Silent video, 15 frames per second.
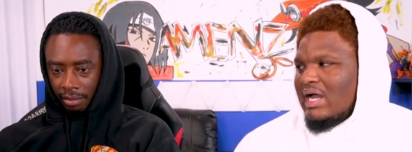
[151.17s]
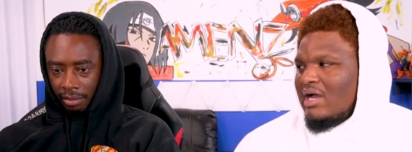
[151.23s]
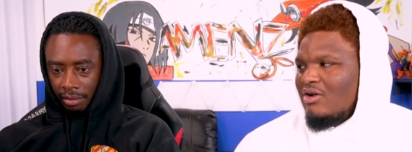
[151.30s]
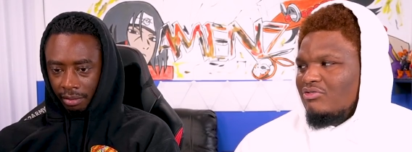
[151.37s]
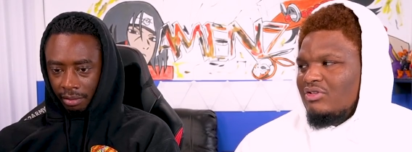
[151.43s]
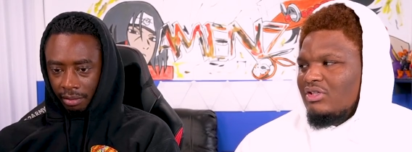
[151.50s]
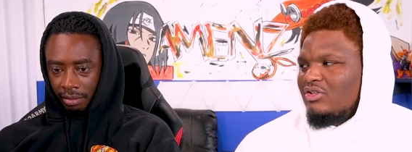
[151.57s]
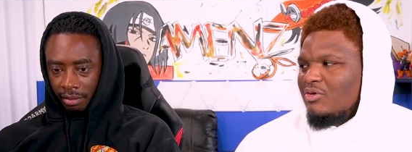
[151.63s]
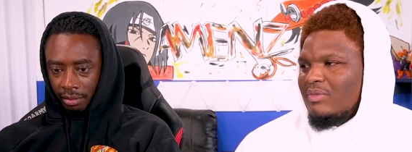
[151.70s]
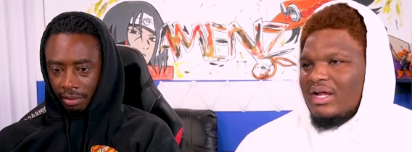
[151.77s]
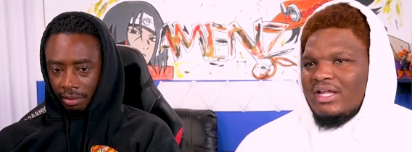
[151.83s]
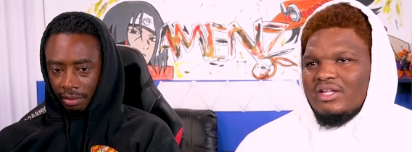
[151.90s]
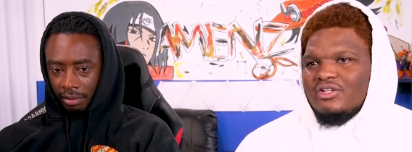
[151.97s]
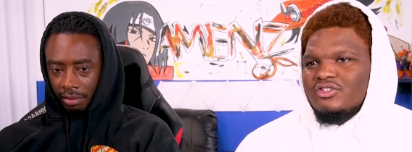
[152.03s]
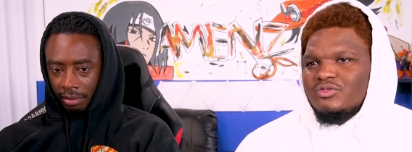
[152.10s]
Speaker 1: I don't think
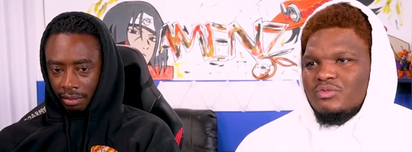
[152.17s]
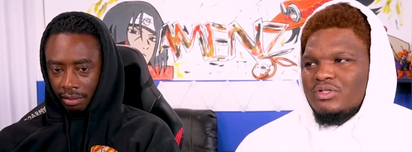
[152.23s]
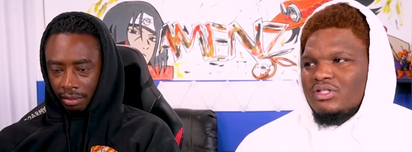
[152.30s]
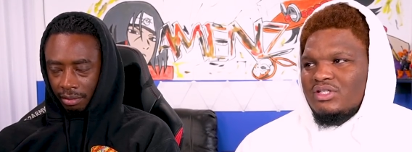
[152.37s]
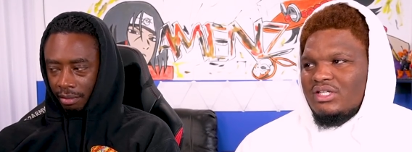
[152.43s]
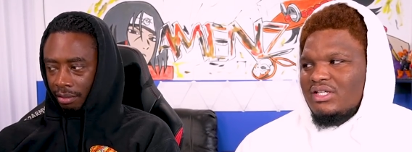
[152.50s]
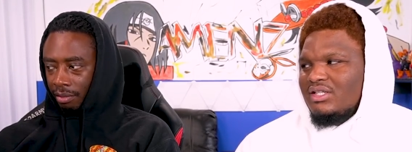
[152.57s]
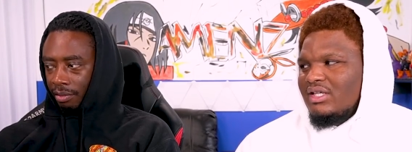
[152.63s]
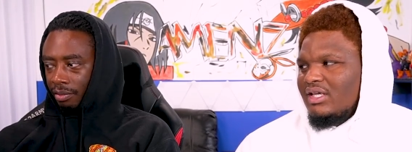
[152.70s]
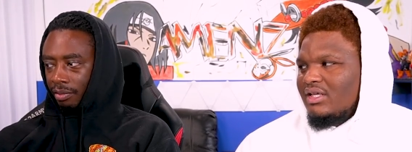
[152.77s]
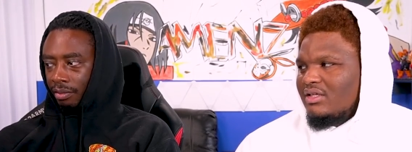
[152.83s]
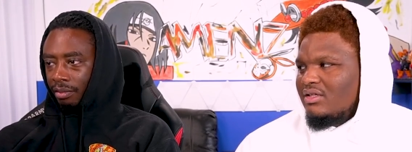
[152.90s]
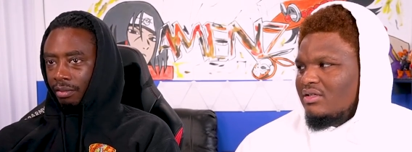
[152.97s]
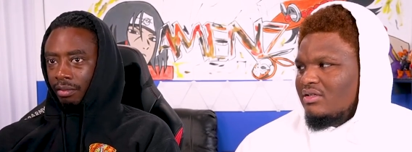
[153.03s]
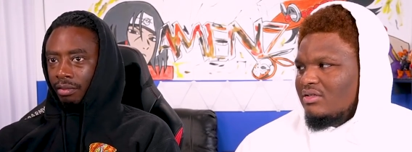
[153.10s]
nobody else would have did
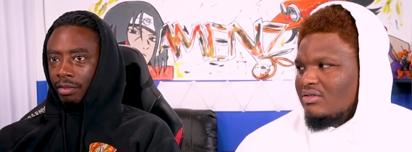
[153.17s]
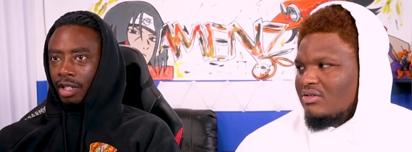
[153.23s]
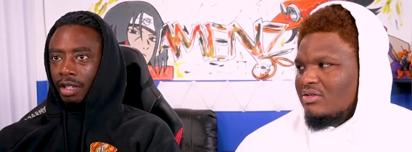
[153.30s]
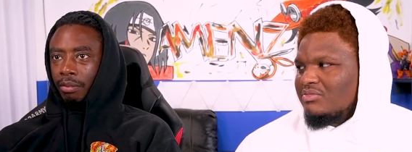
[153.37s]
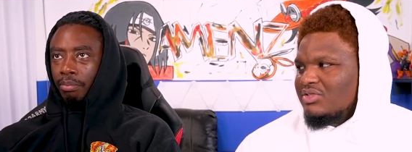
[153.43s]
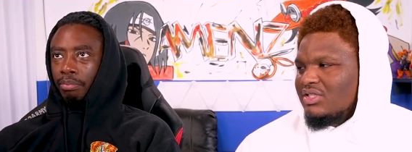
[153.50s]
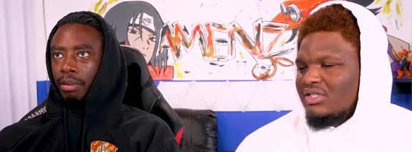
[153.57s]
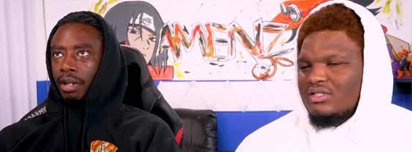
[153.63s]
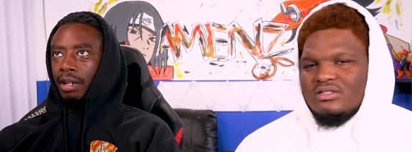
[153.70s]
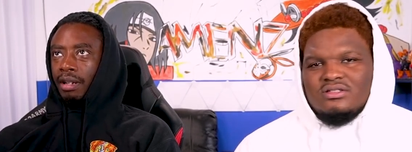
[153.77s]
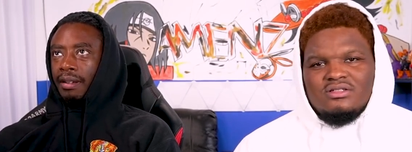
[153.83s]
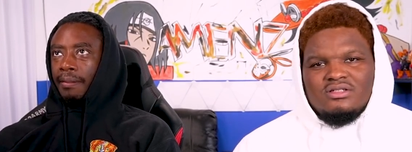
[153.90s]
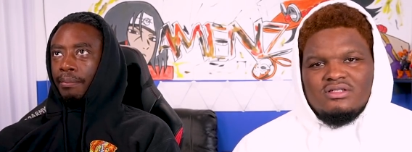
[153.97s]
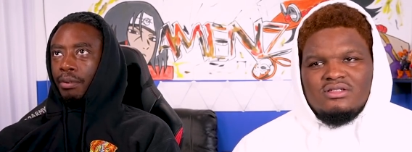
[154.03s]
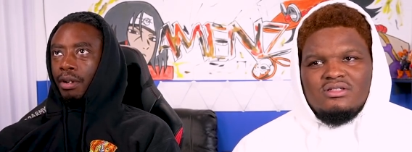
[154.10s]
that.
Speaker 2: You yeah, know what I'm saying?
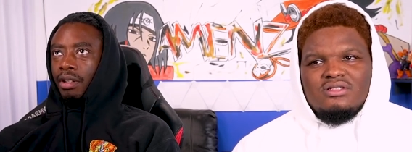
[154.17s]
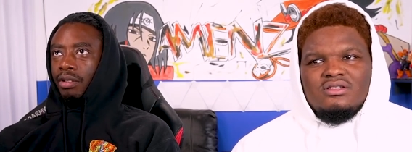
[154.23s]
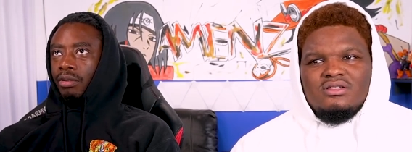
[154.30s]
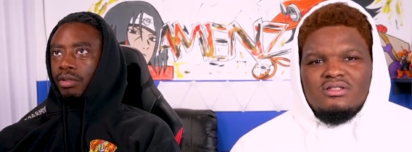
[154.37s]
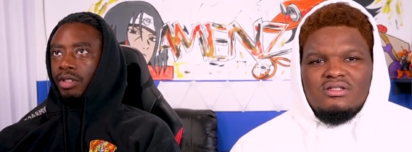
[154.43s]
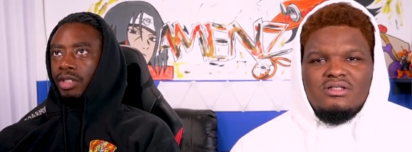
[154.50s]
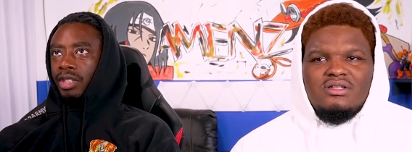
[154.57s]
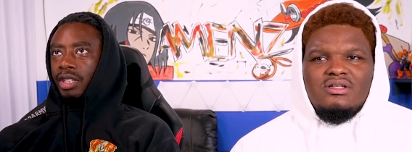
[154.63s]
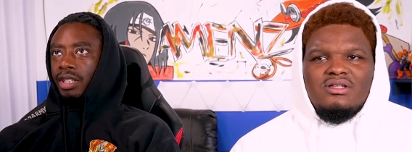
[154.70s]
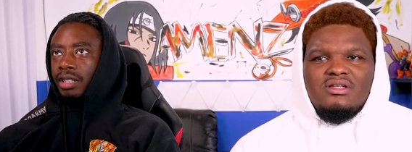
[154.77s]
Pa probably wouldn't have